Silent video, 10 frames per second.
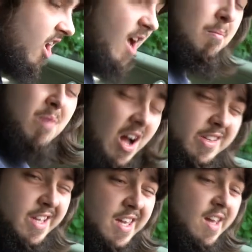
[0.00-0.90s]
um, I
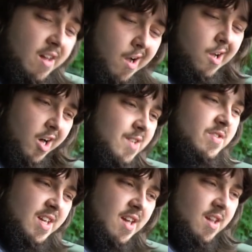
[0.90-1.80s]
dig it. I kind of
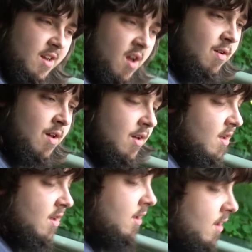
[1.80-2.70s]
dig it, you know.
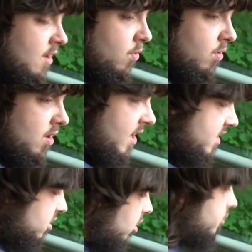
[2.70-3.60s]

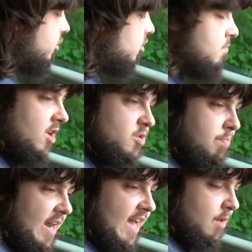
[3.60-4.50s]
It's not too much
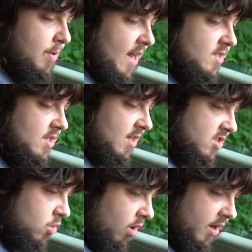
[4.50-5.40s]
black plastic,
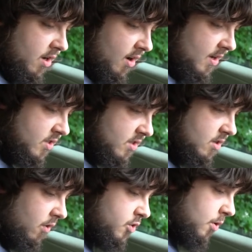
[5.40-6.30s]
it's quite nice.
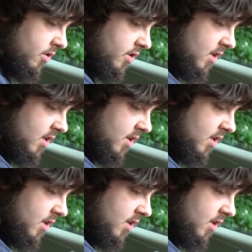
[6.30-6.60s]
Obviously we've got the